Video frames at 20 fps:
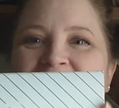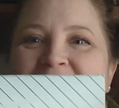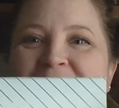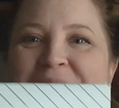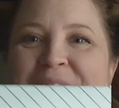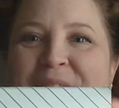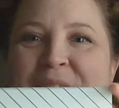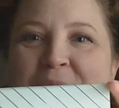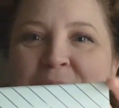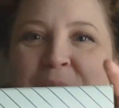
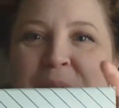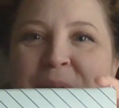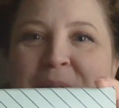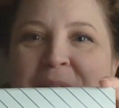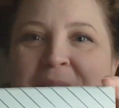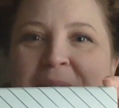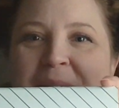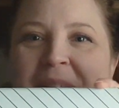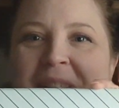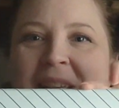So
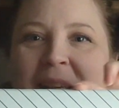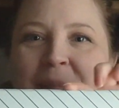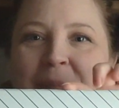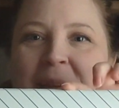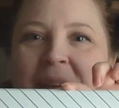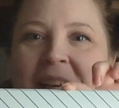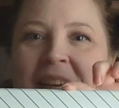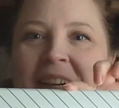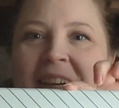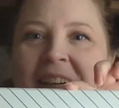you seam
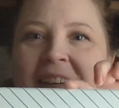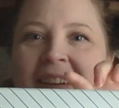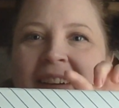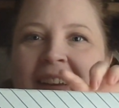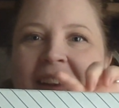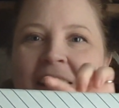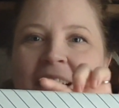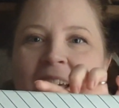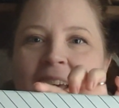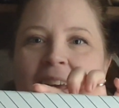here,
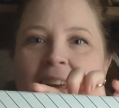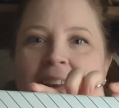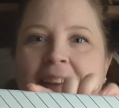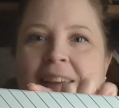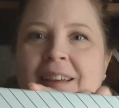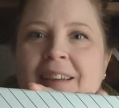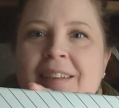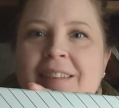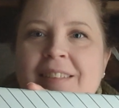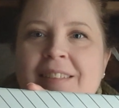head,
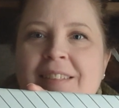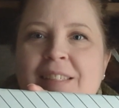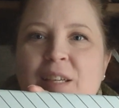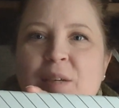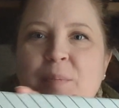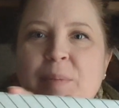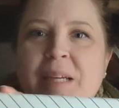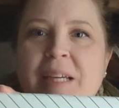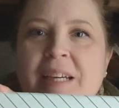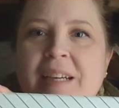
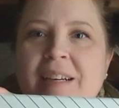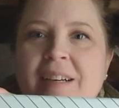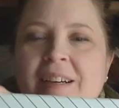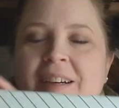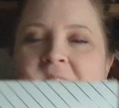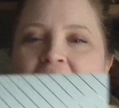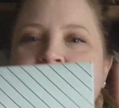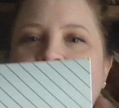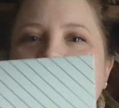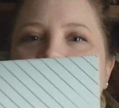seam here,
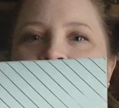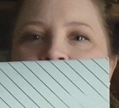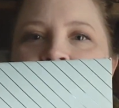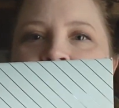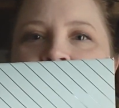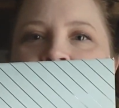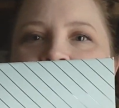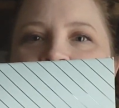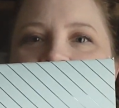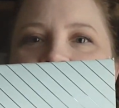
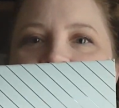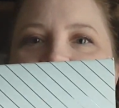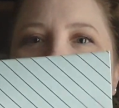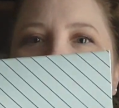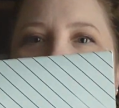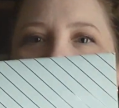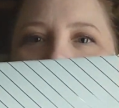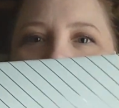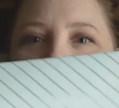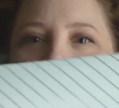seam a
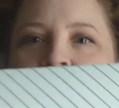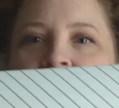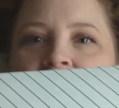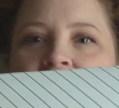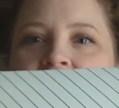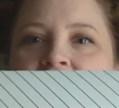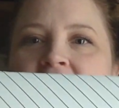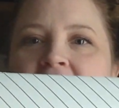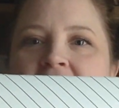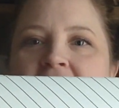little bit
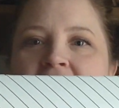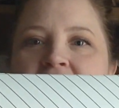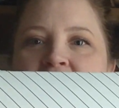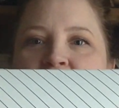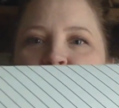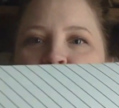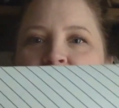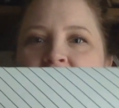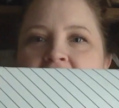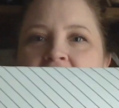here and a little
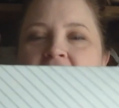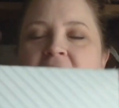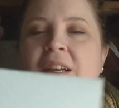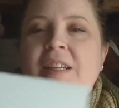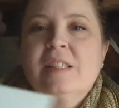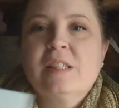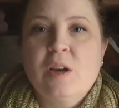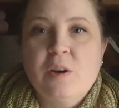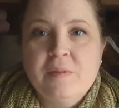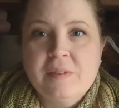bit here, and
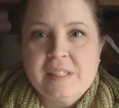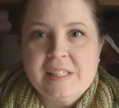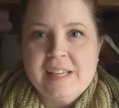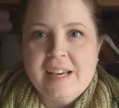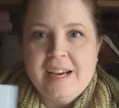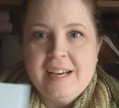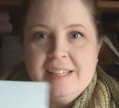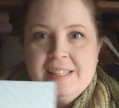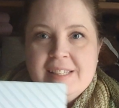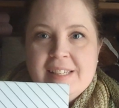it's
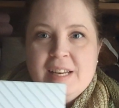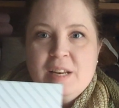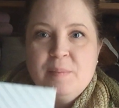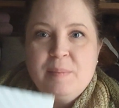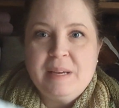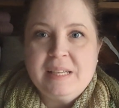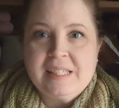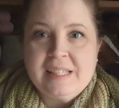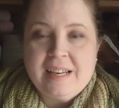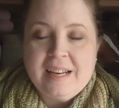oversized and it
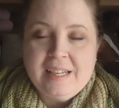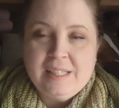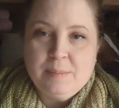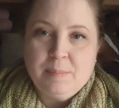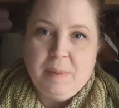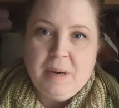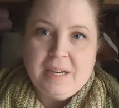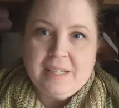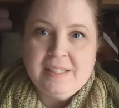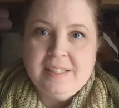makes a nice
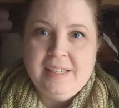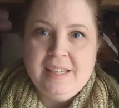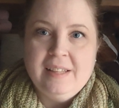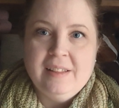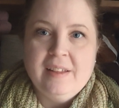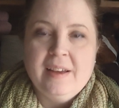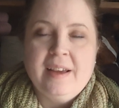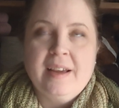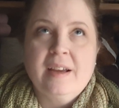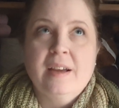boxy
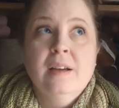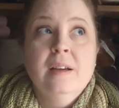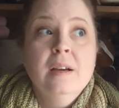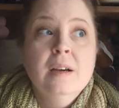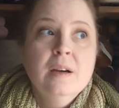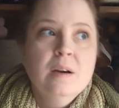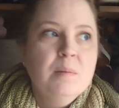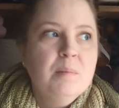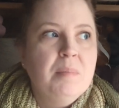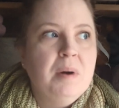like
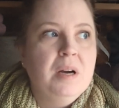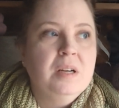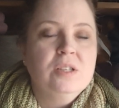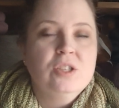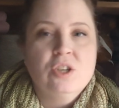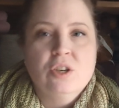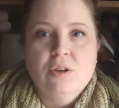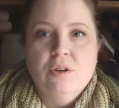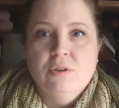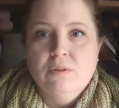
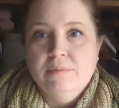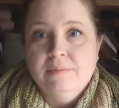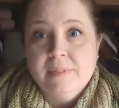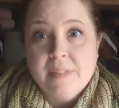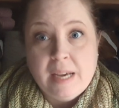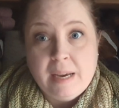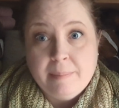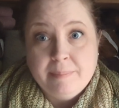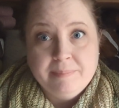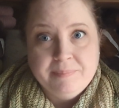poncho
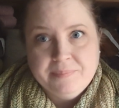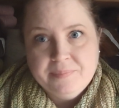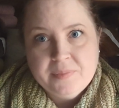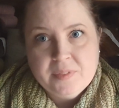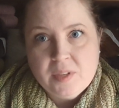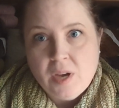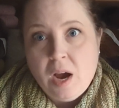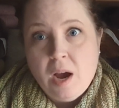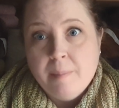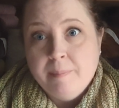type
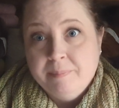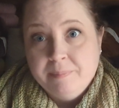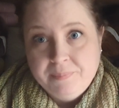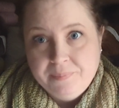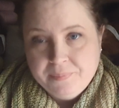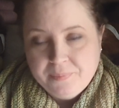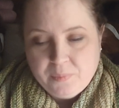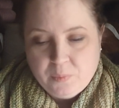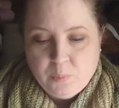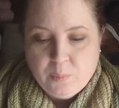top,
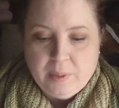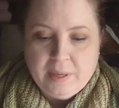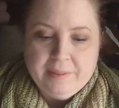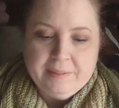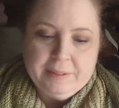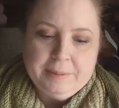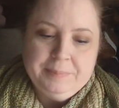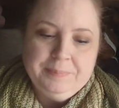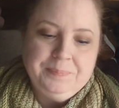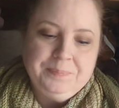
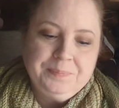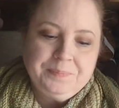whatever.